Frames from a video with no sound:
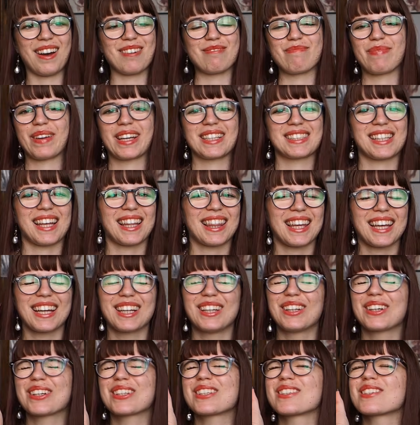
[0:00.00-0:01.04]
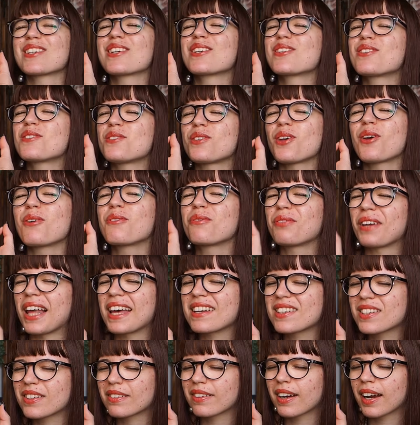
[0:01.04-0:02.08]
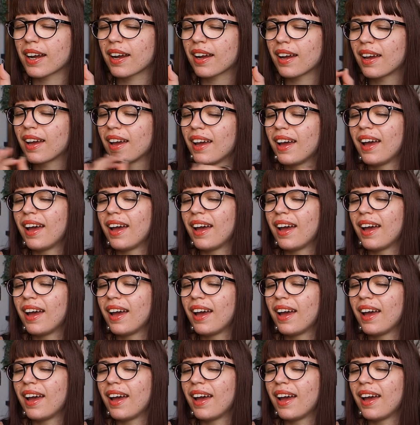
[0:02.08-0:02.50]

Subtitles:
because I think it looks so flattering.